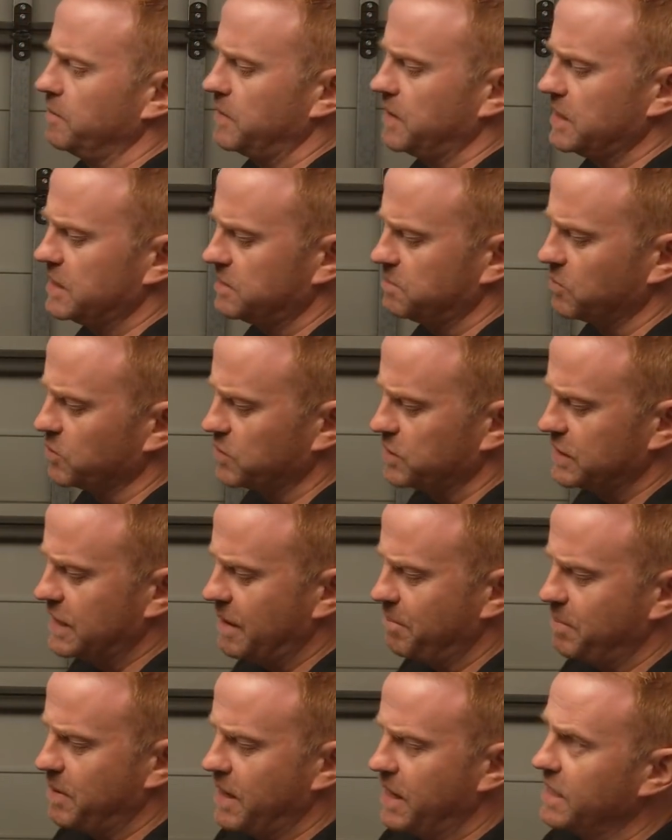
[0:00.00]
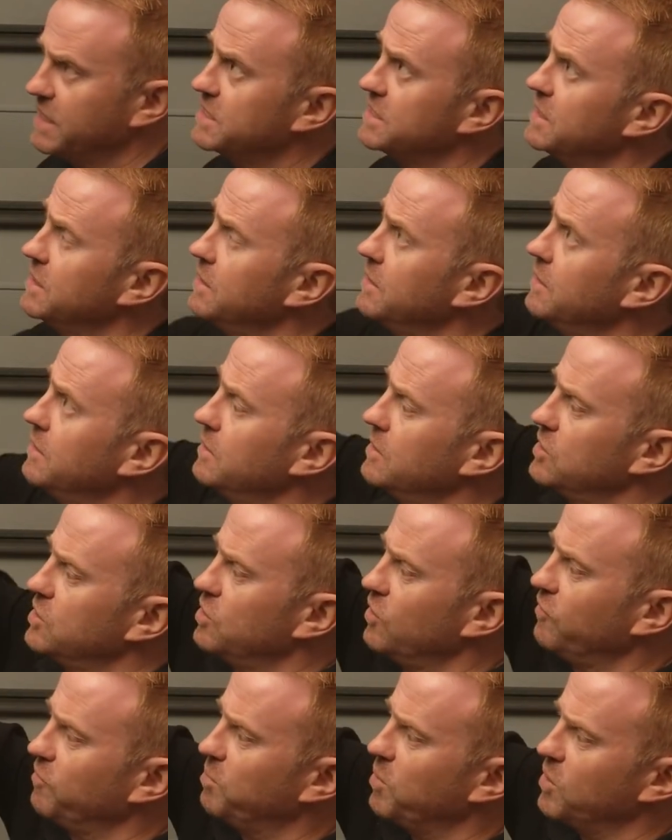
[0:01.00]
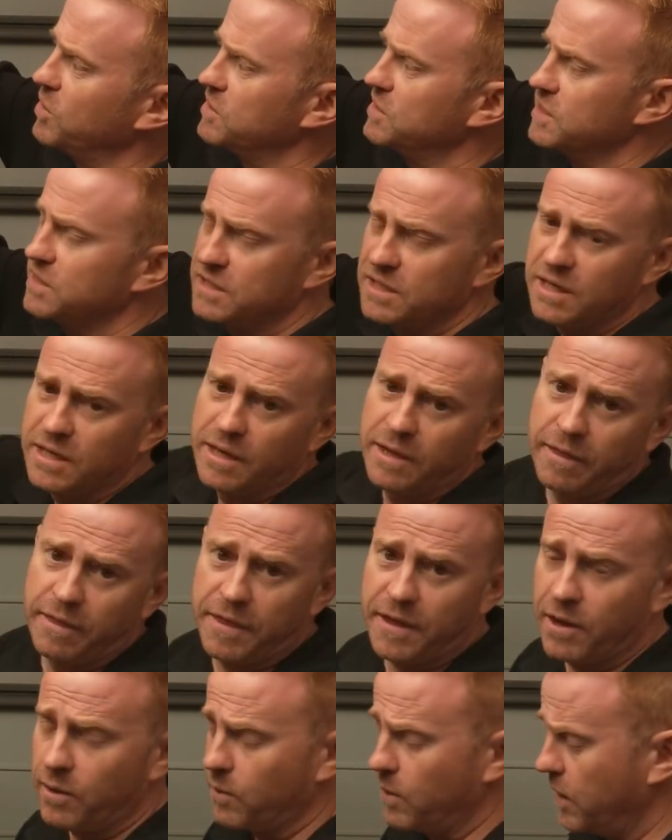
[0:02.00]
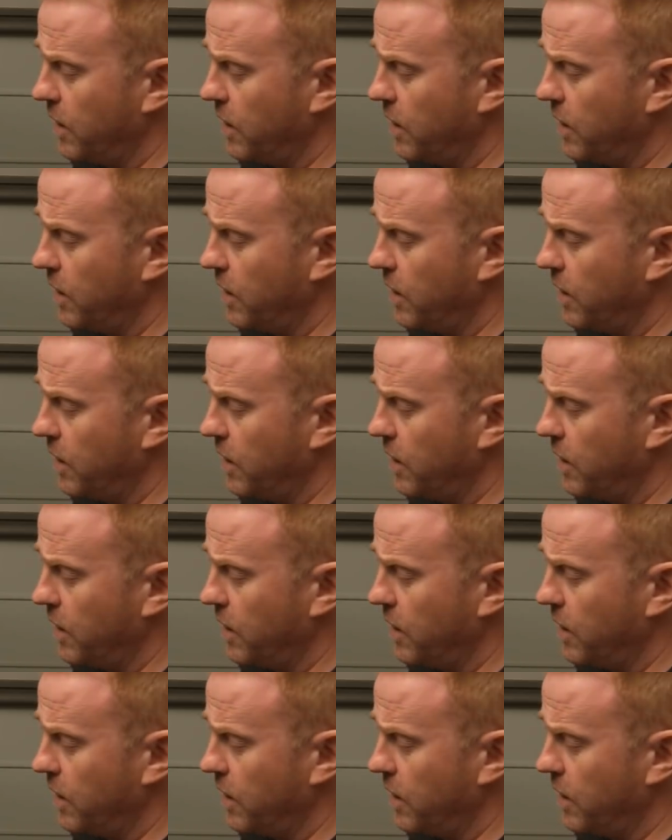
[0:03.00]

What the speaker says: these small snap bags, soft boxes, they're